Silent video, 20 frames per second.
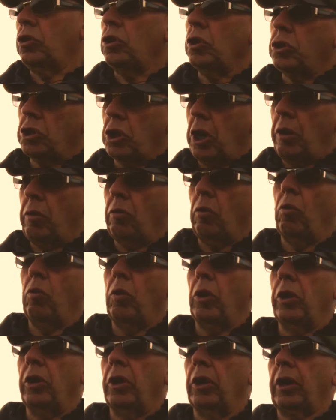the general
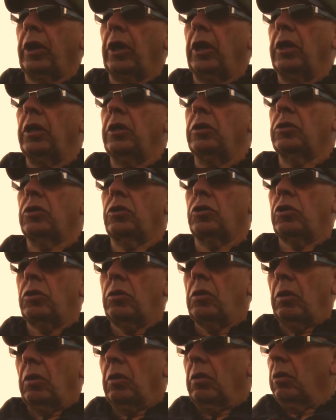work is
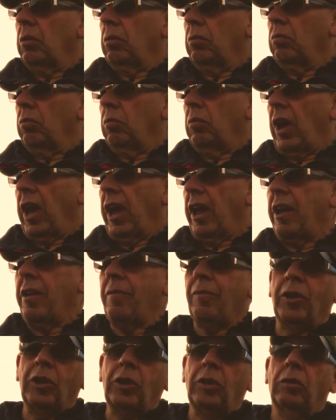
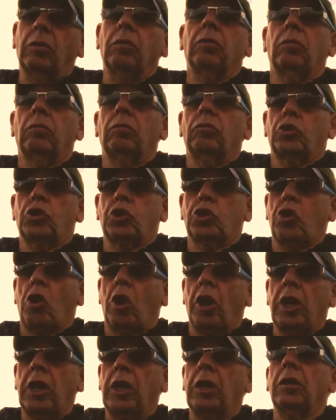even,
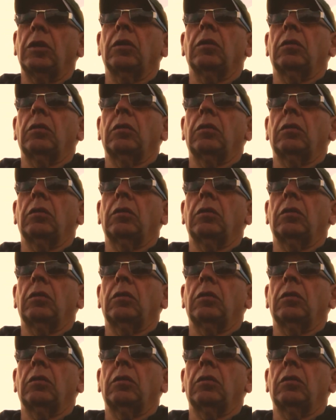straight,